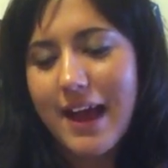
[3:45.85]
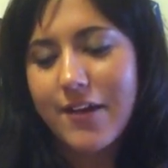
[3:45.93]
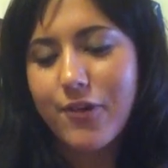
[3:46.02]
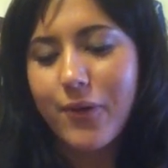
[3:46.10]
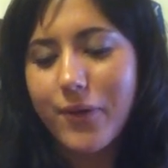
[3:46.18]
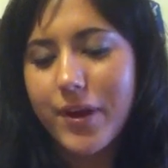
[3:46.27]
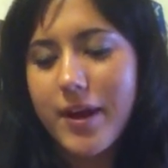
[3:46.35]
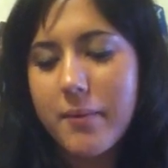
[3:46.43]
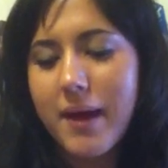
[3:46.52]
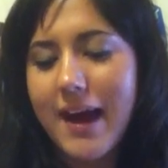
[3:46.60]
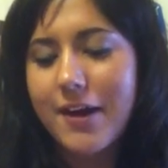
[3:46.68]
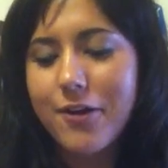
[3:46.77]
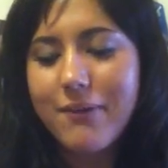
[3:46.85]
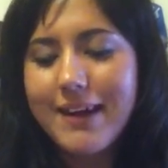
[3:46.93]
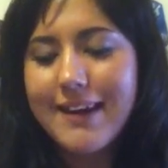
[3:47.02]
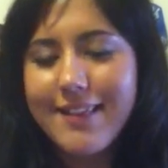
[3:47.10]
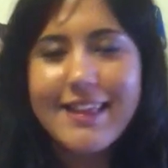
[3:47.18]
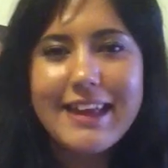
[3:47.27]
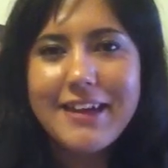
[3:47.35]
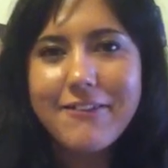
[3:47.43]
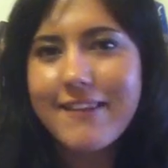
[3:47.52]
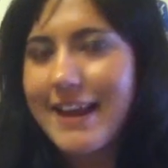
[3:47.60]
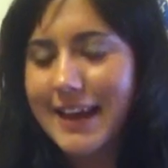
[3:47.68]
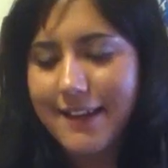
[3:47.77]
I told him, "I don't want to see you," then